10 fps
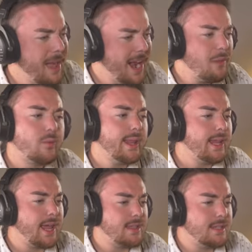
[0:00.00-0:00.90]
Man, I
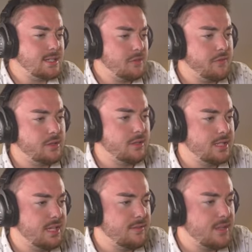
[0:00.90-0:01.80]
really like the
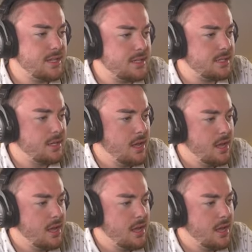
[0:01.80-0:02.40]
difficulty of this